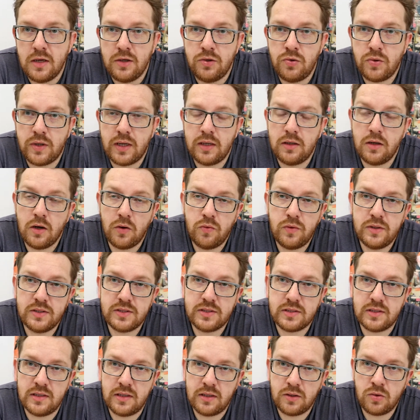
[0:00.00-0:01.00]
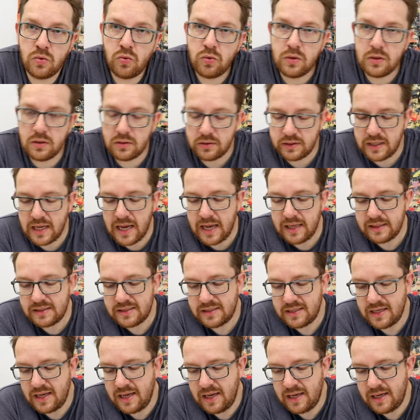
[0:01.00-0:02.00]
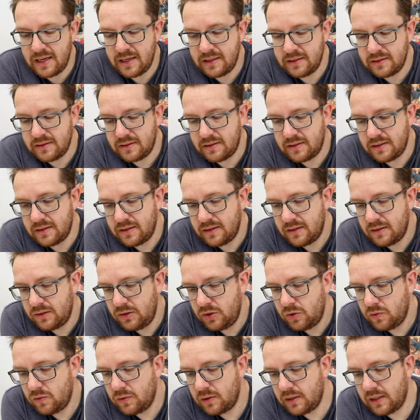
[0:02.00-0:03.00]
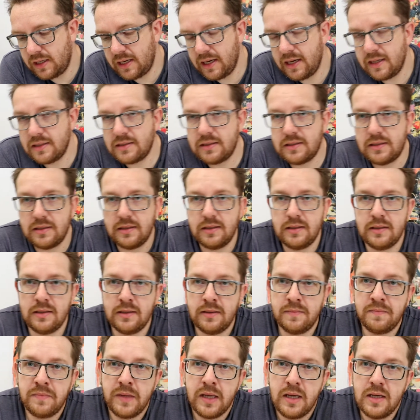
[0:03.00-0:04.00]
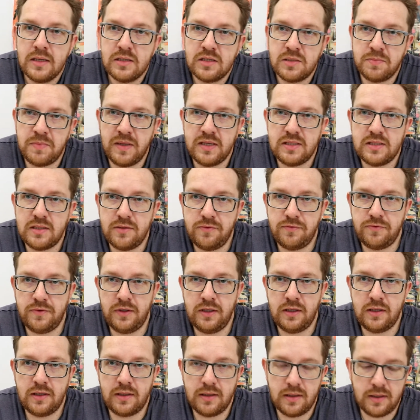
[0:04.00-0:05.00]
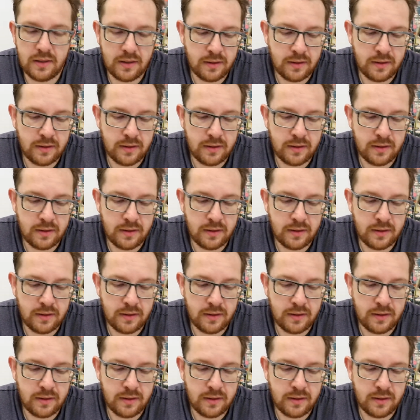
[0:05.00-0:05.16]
you can always Google that, and you will get specific